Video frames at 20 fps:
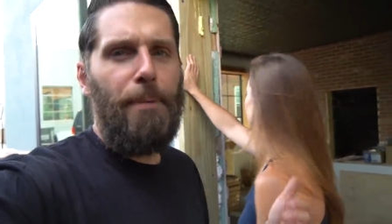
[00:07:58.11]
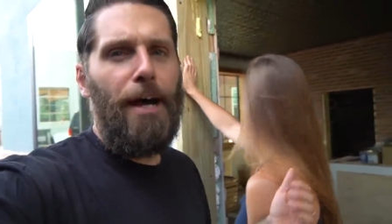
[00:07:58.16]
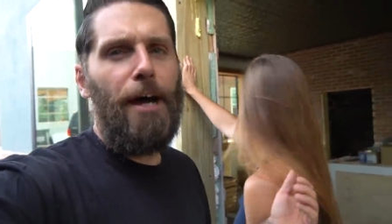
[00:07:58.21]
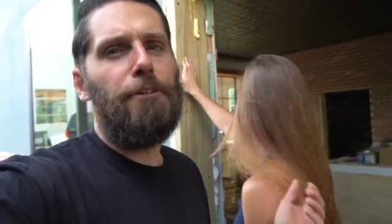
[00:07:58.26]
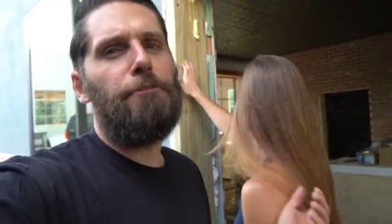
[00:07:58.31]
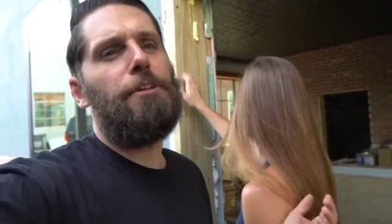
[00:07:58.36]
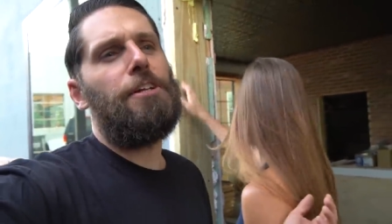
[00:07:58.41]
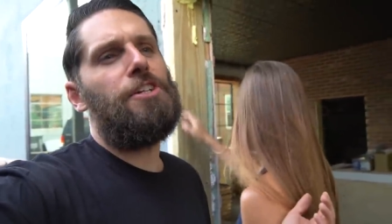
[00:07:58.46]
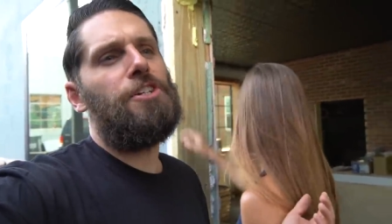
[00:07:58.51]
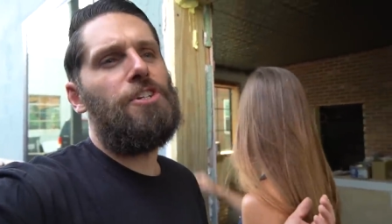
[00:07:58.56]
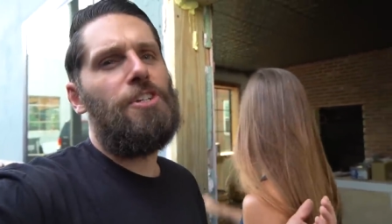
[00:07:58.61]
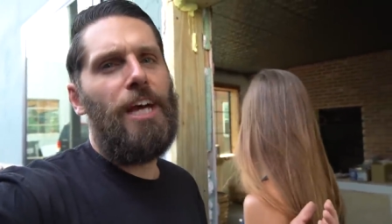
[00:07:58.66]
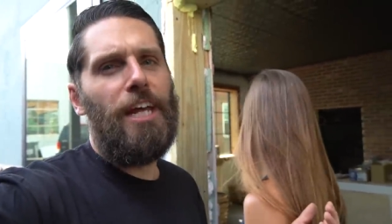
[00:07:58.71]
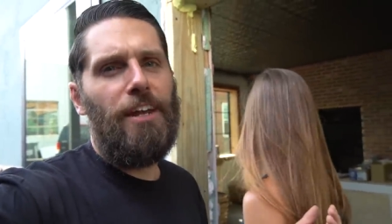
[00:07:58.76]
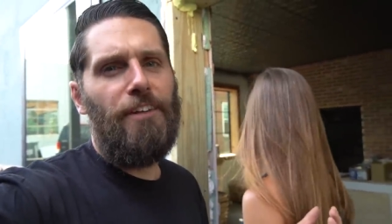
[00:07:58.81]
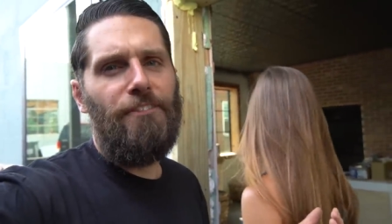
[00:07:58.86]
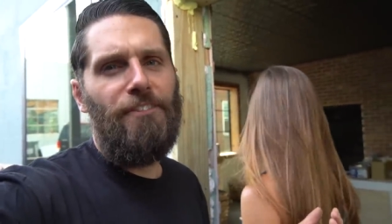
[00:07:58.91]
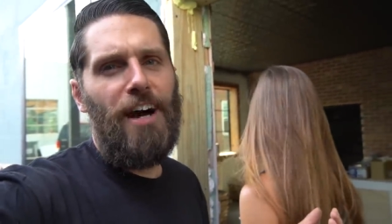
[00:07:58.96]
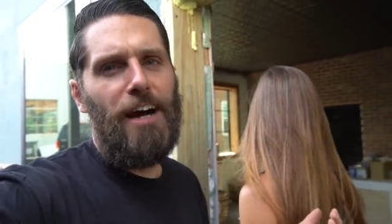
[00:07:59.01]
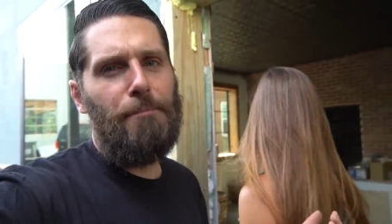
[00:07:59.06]
pounds of
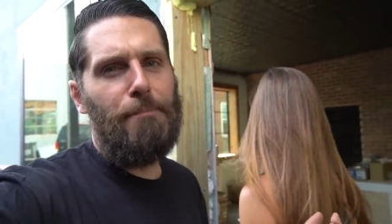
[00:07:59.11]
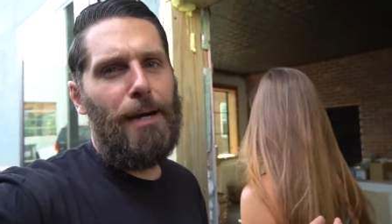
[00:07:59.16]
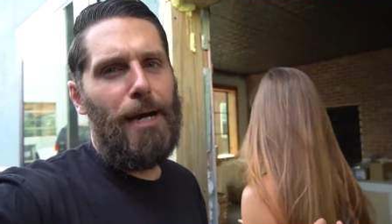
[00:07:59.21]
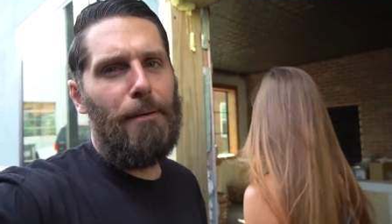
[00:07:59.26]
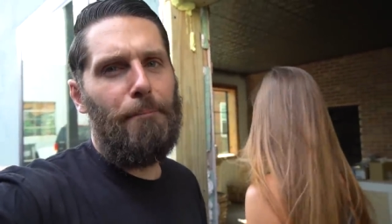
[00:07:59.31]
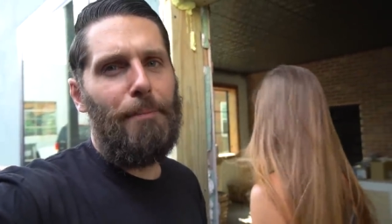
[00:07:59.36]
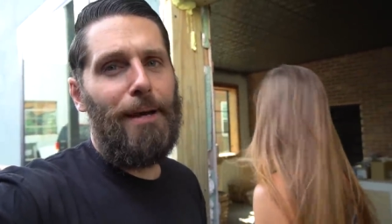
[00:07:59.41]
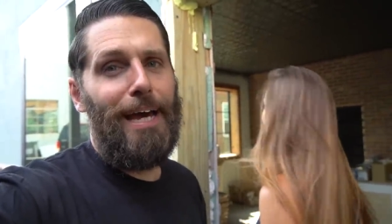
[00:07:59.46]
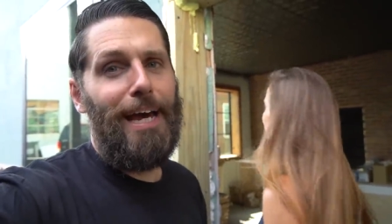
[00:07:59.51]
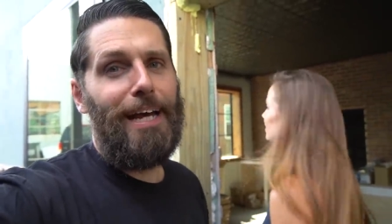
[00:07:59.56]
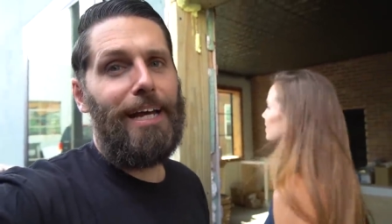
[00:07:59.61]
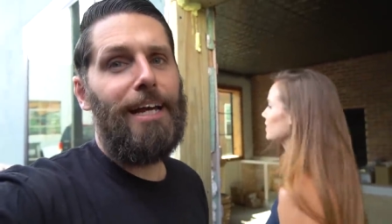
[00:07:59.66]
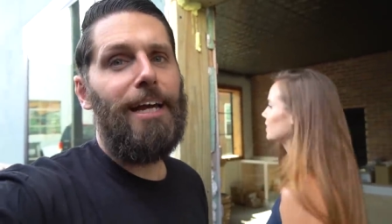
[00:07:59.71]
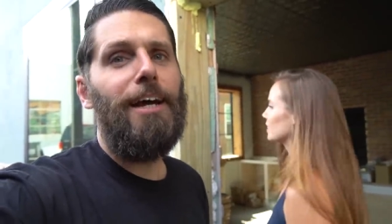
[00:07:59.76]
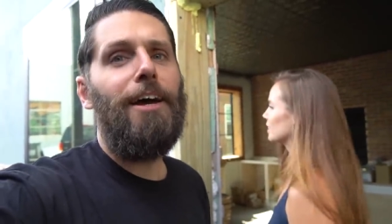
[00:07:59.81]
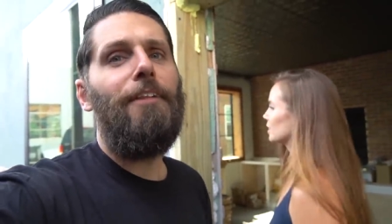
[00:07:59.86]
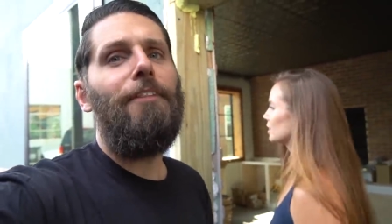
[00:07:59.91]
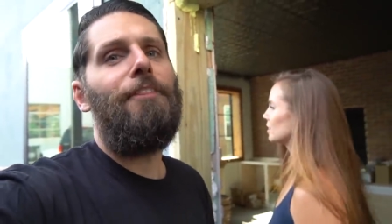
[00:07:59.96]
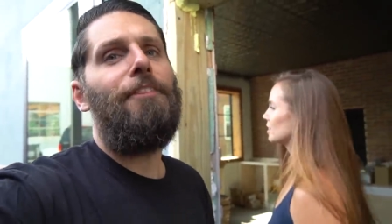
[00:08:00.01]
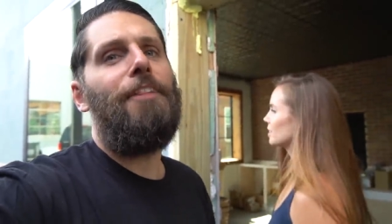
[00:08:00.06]
in a five pound bag.
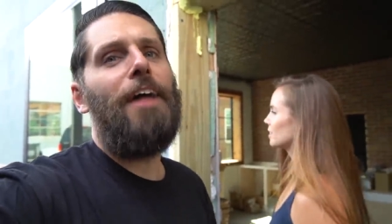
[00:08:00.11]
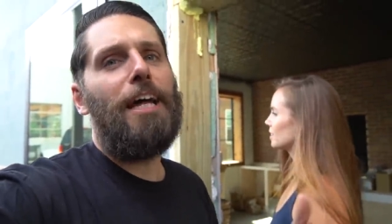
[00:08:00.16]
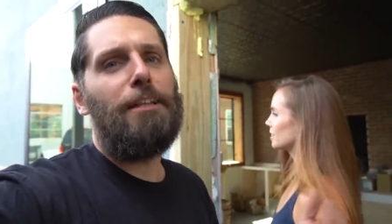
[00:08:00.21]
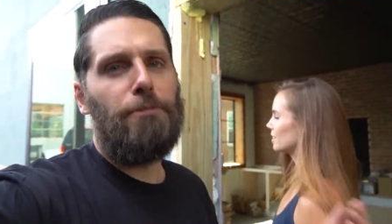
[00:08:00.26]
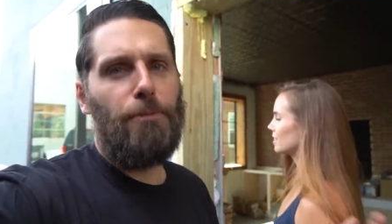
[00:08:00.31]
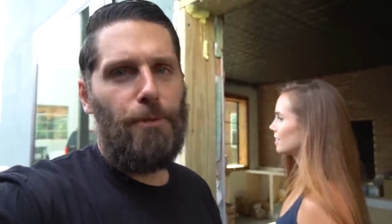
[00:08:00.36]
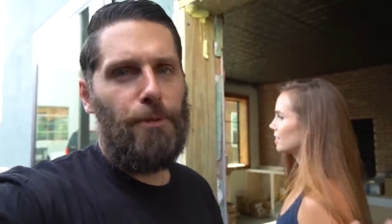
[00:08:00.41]
That's